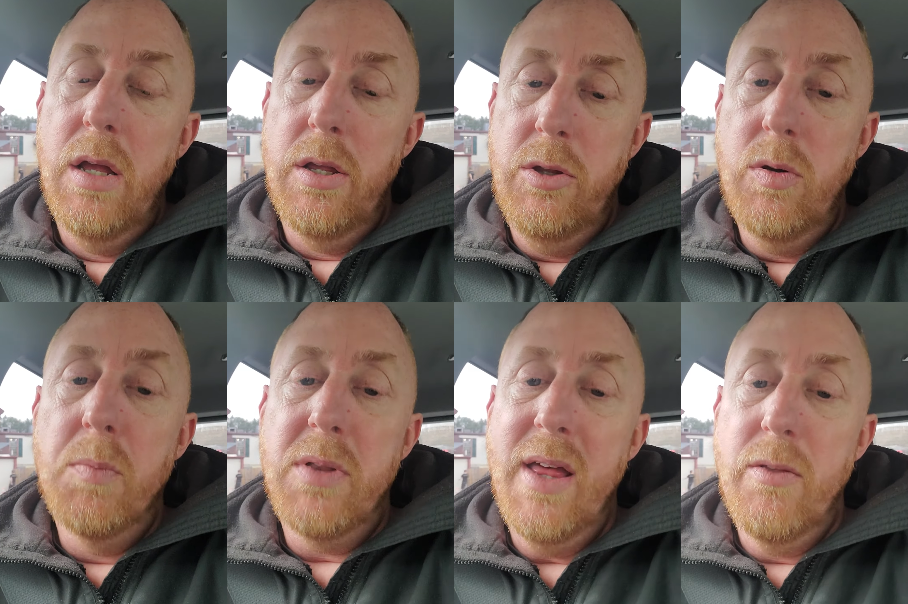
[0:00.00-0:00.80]
You can
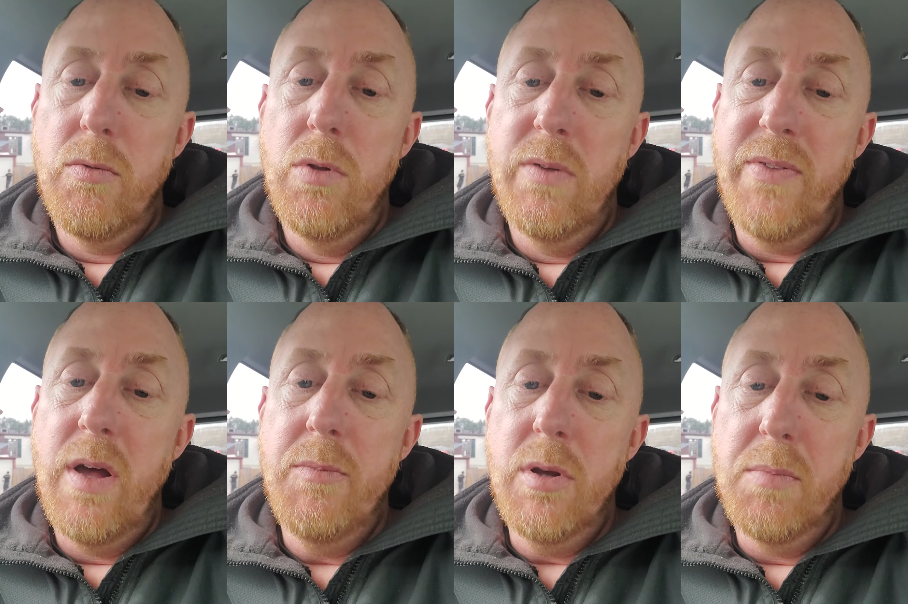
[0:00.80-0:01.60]
play the rule of
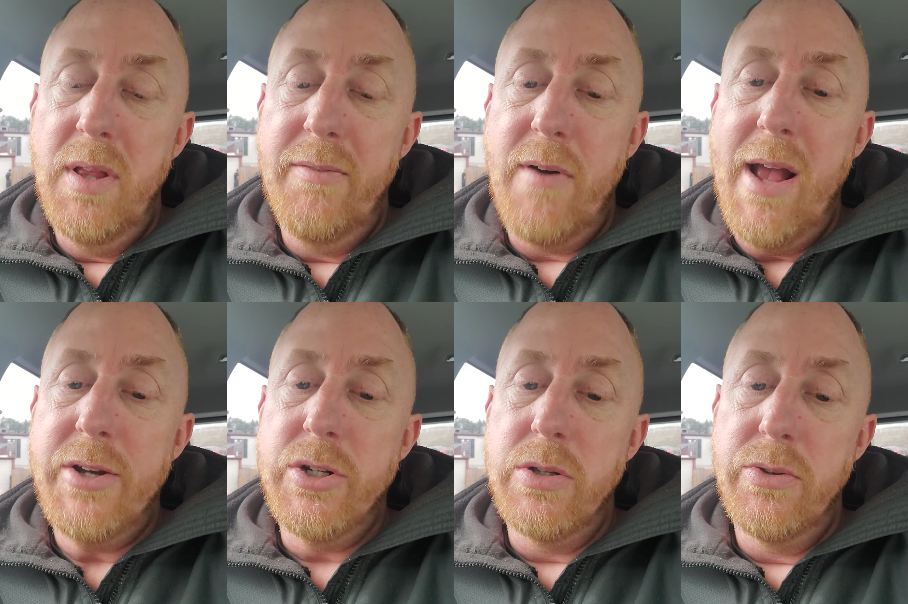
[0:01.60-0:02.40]
thumb, you can play
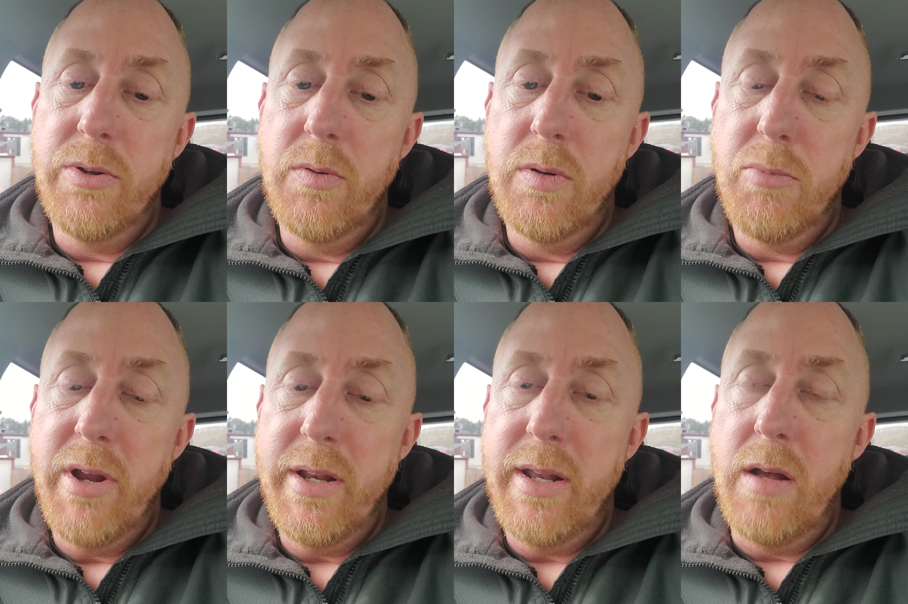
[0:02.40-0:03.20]
fractionals, you can
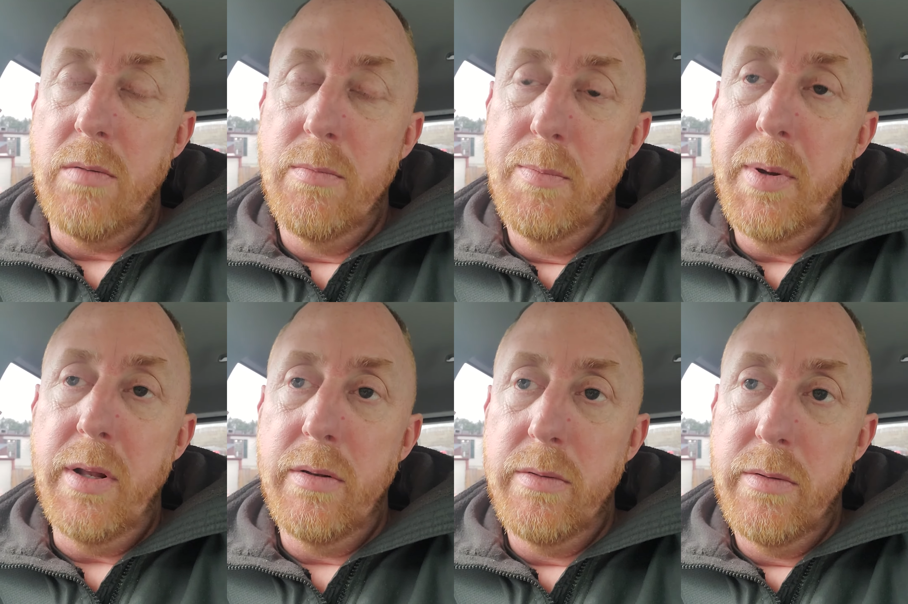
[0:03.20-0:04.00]
break it down.
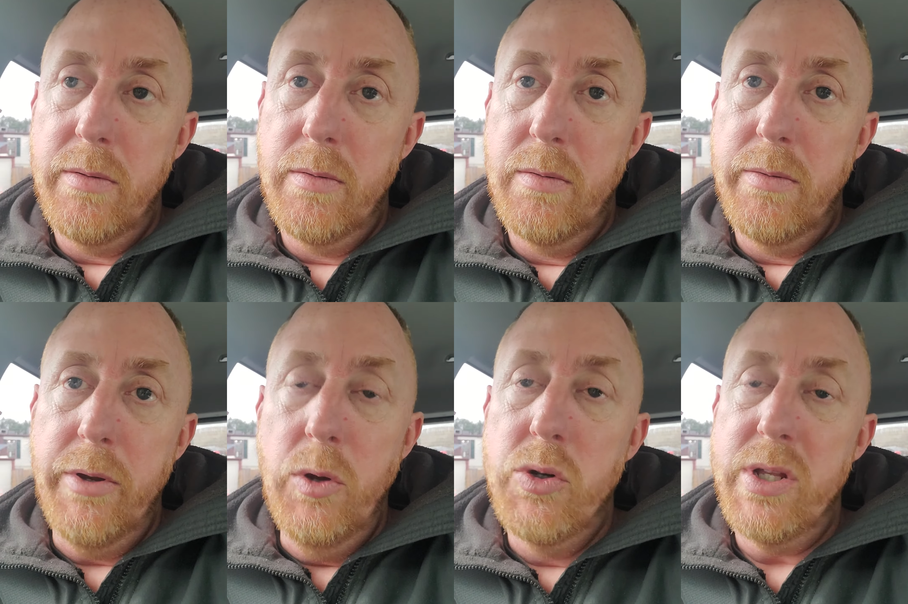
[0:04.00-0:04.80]
But
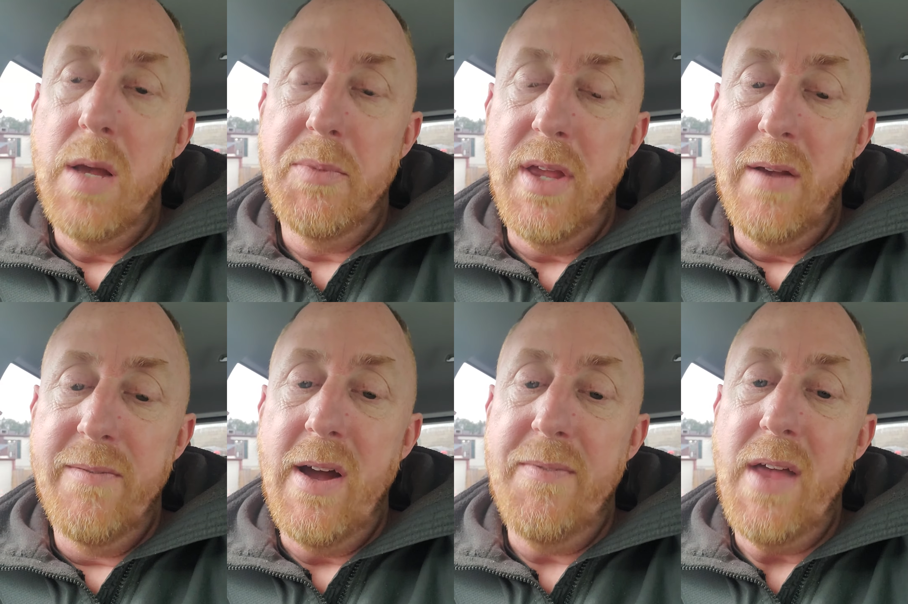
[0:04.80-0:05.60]
usually I'm saying
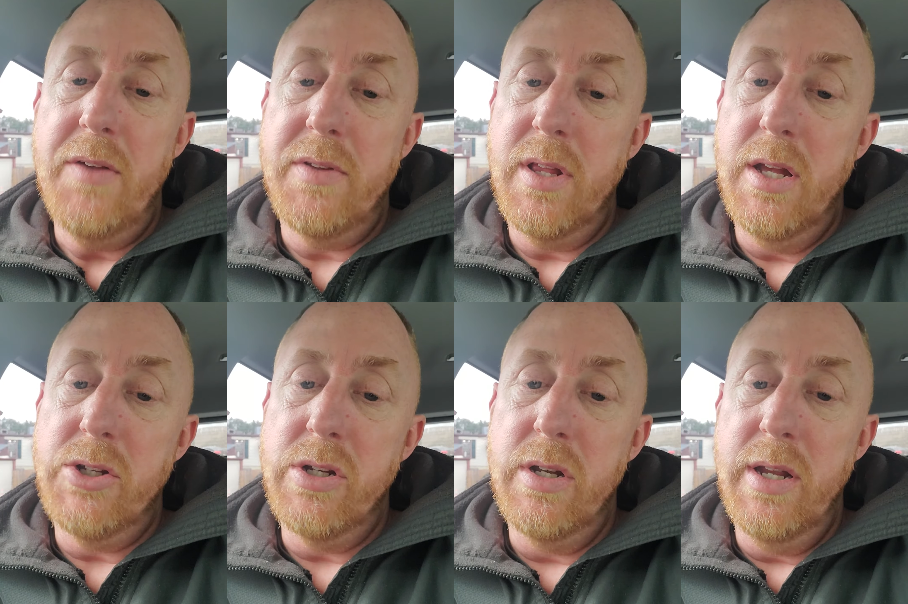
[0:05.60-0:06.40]
$5,000 a
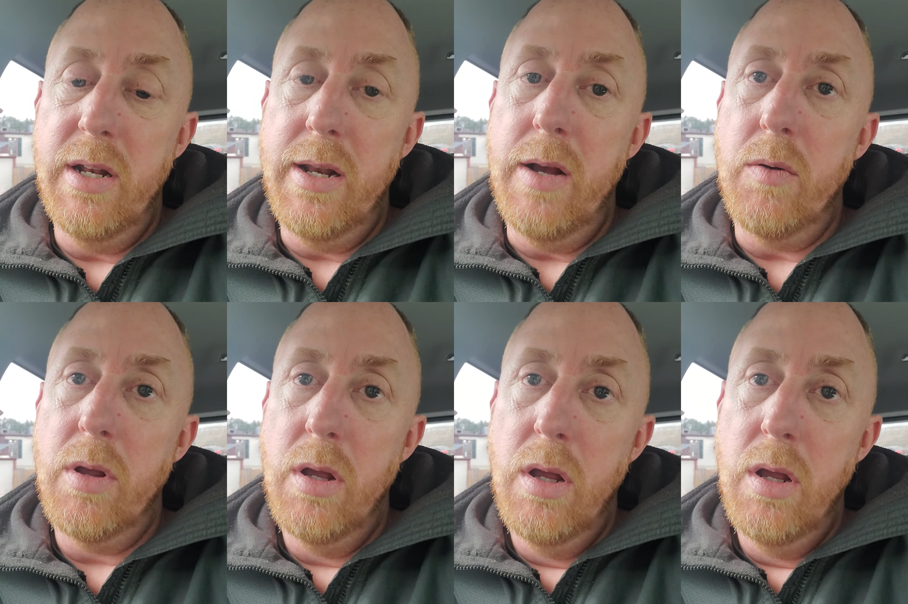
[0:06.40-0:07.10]
kitchen in and out.